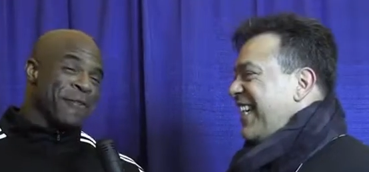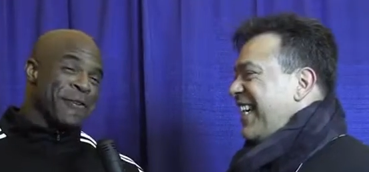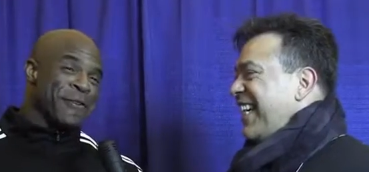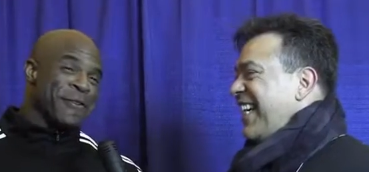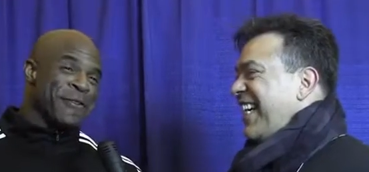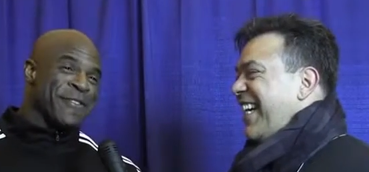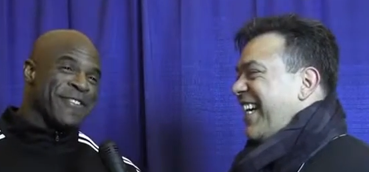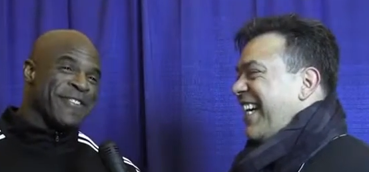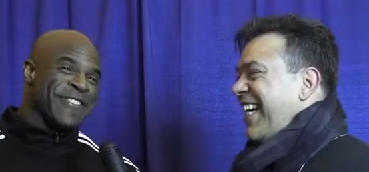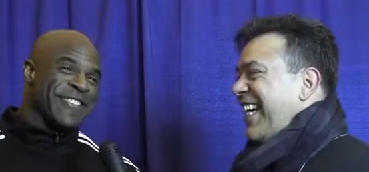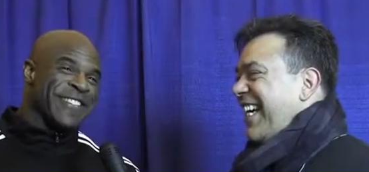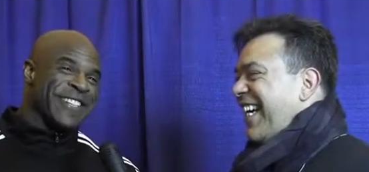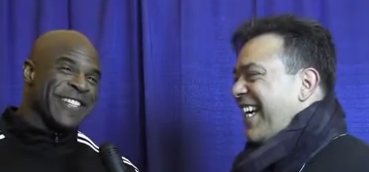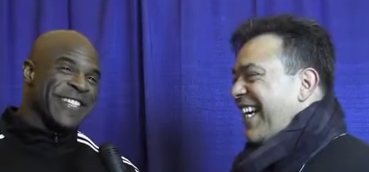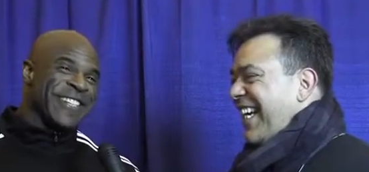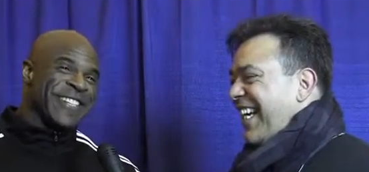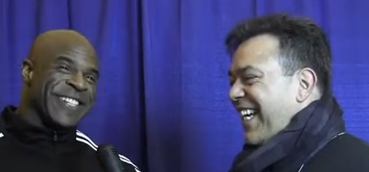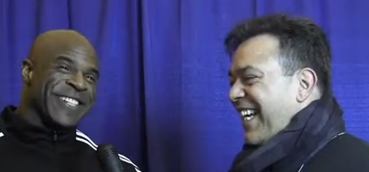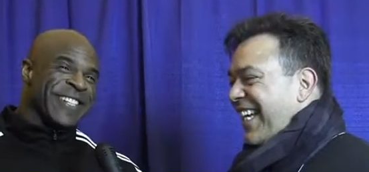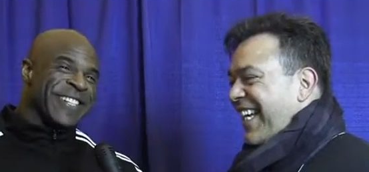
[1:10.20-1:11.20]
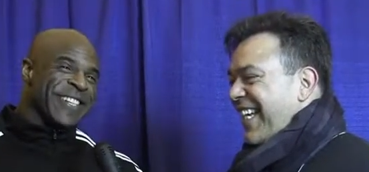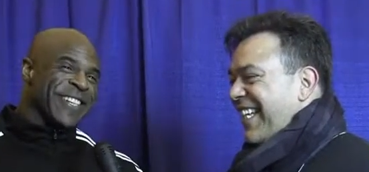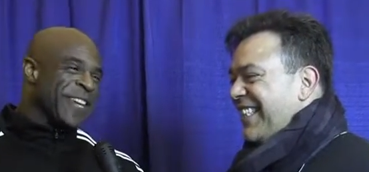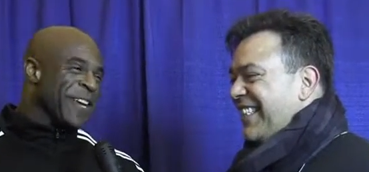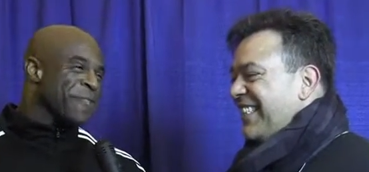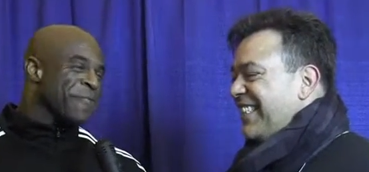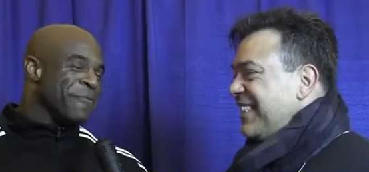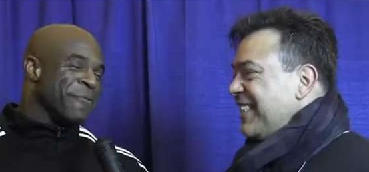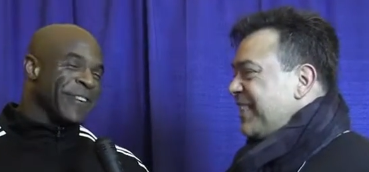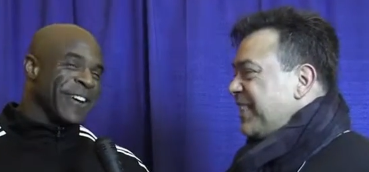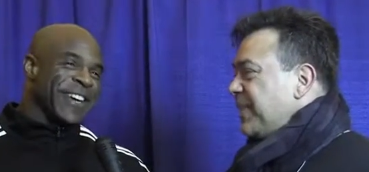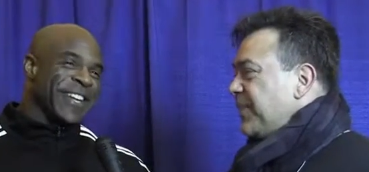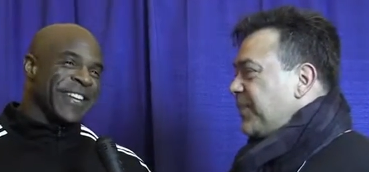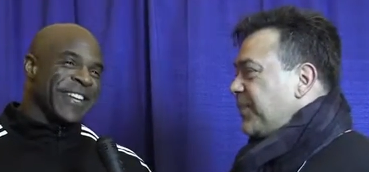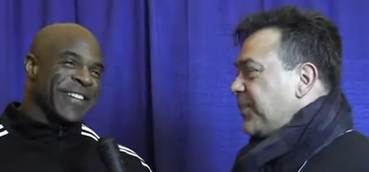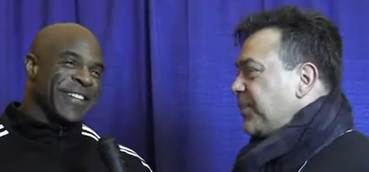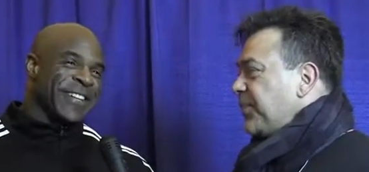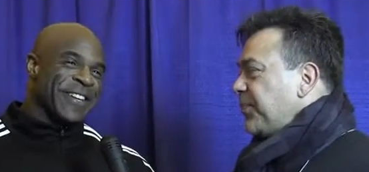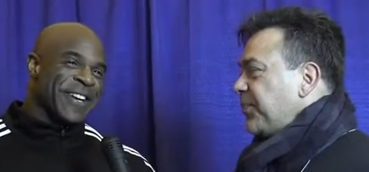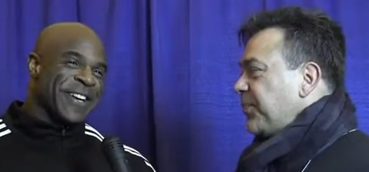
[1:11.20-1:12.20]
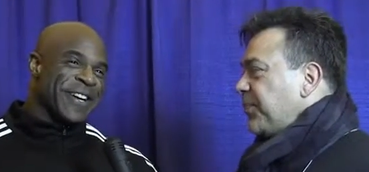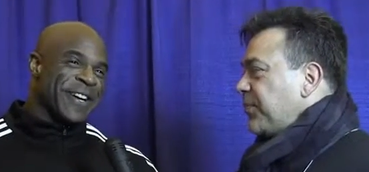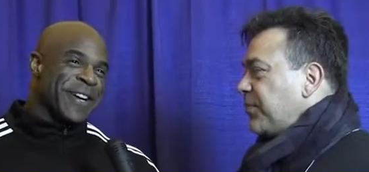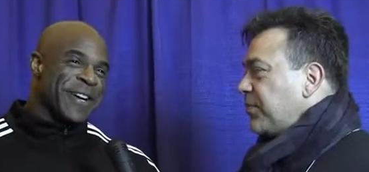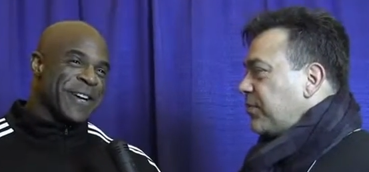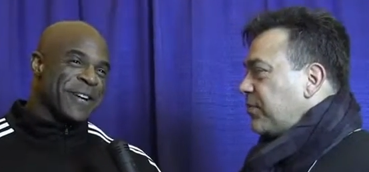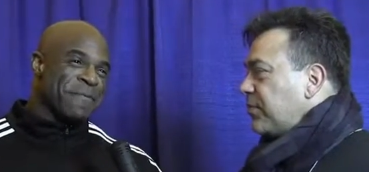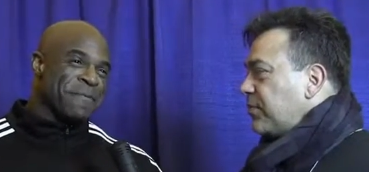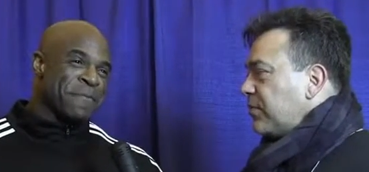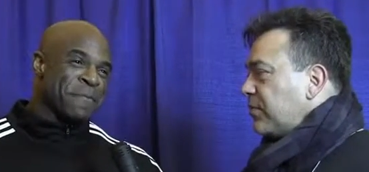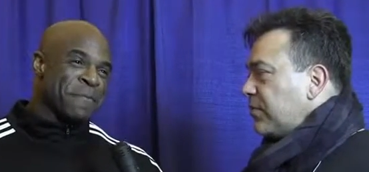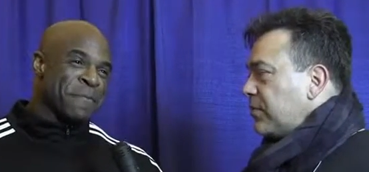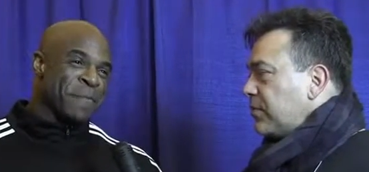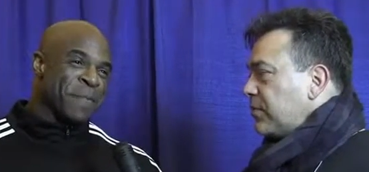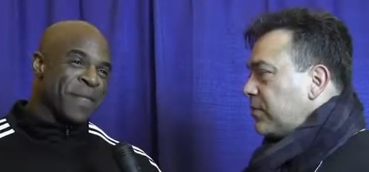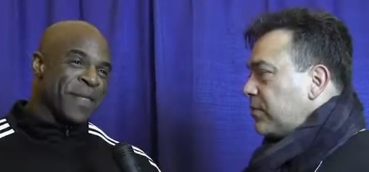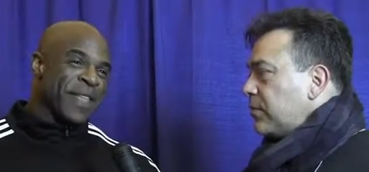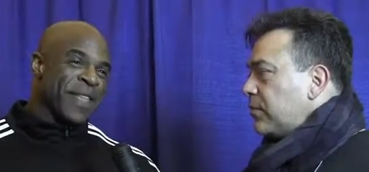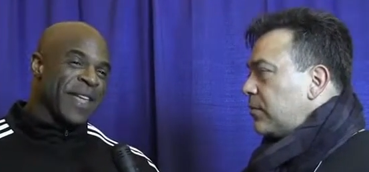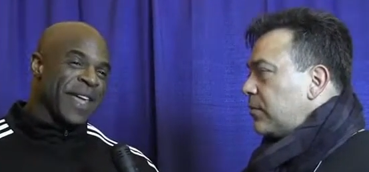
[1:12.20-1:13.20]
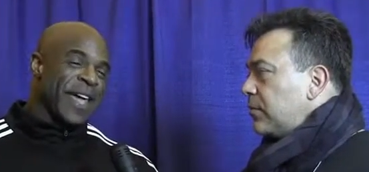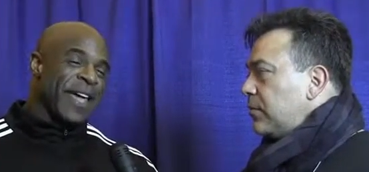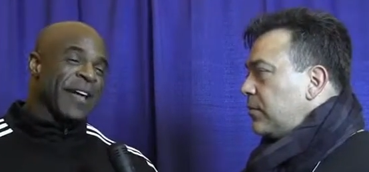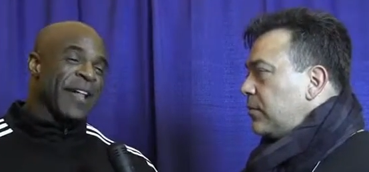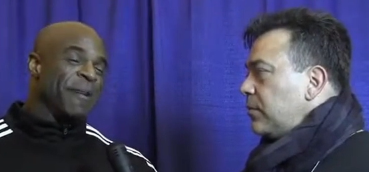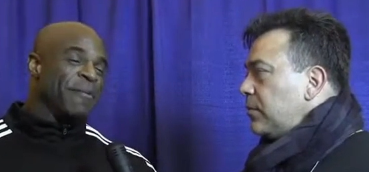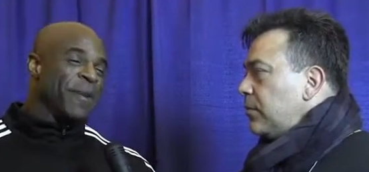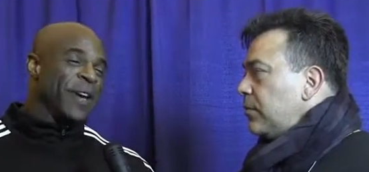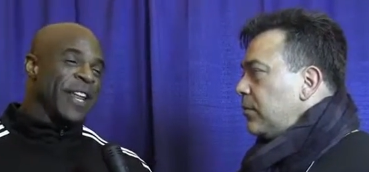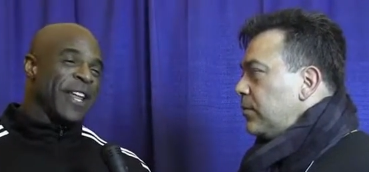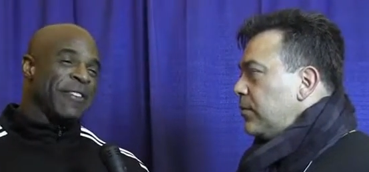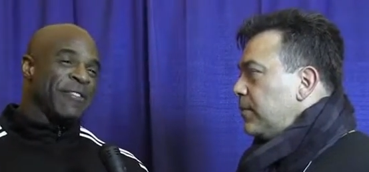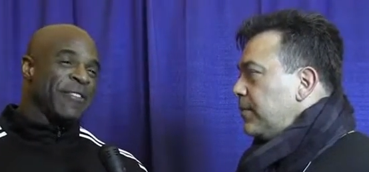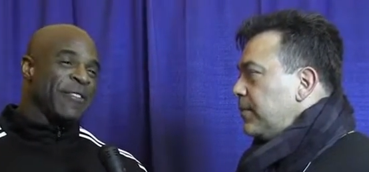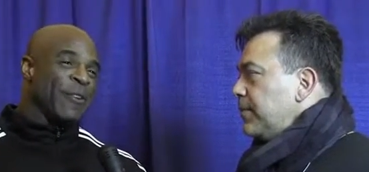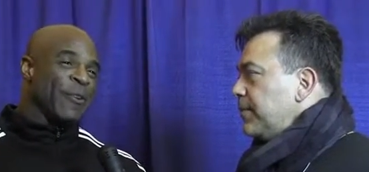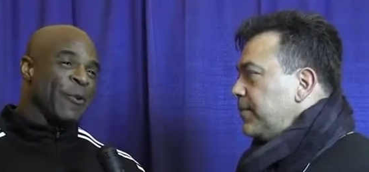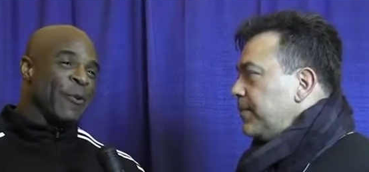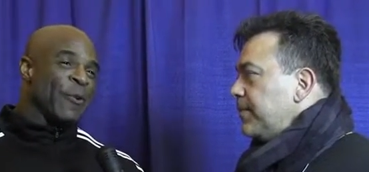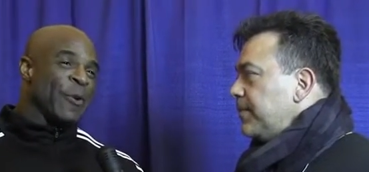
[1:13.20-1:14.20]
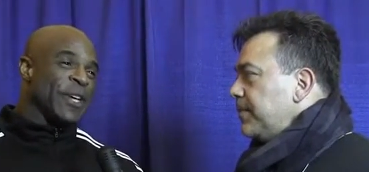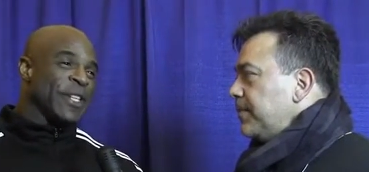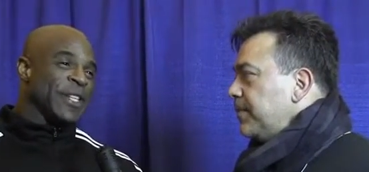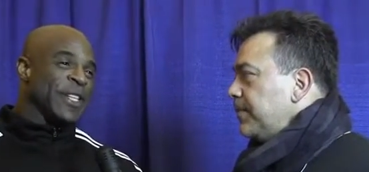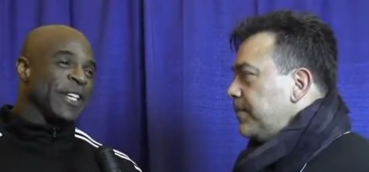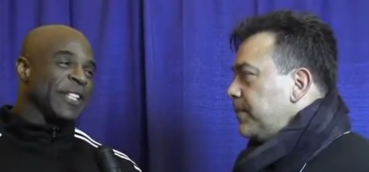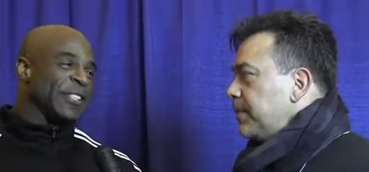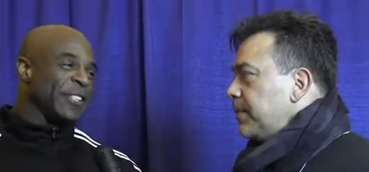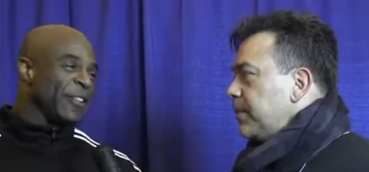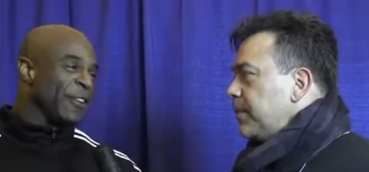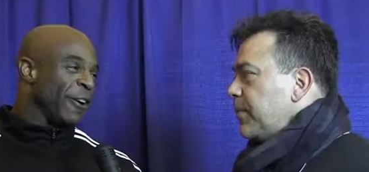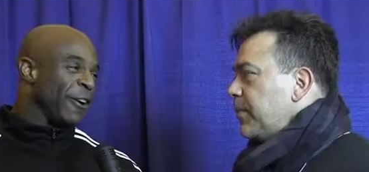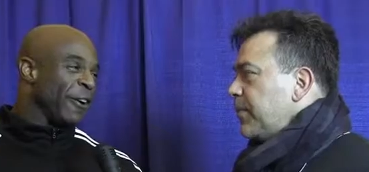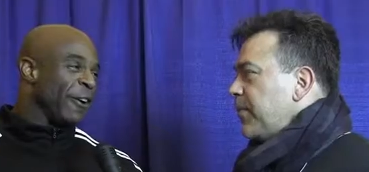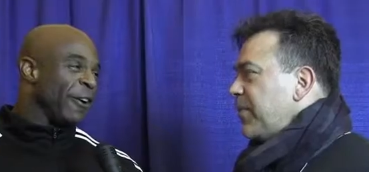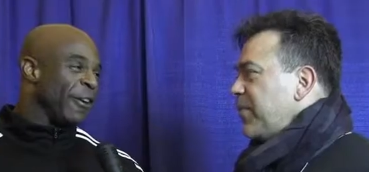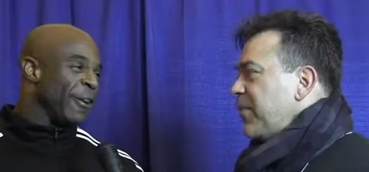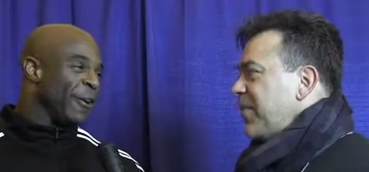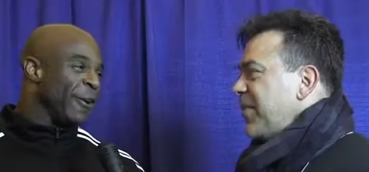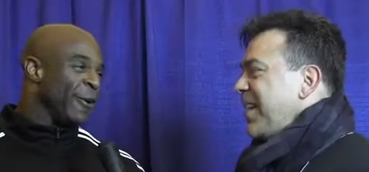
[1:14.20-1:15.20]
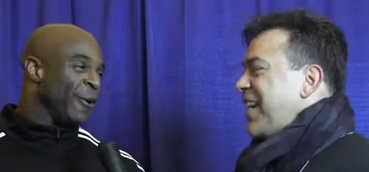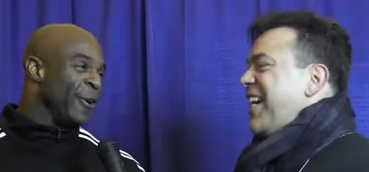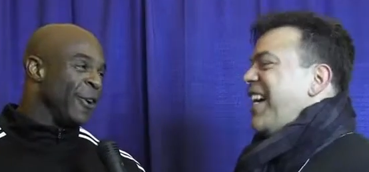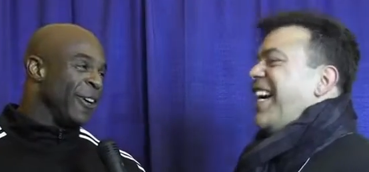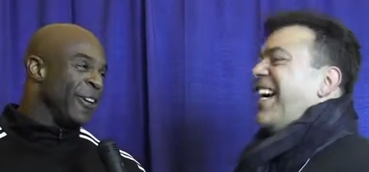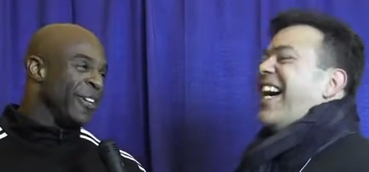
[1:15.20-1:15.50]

Speaker 1: food, getting ready. Uh, hell, I might even do one session of cardio.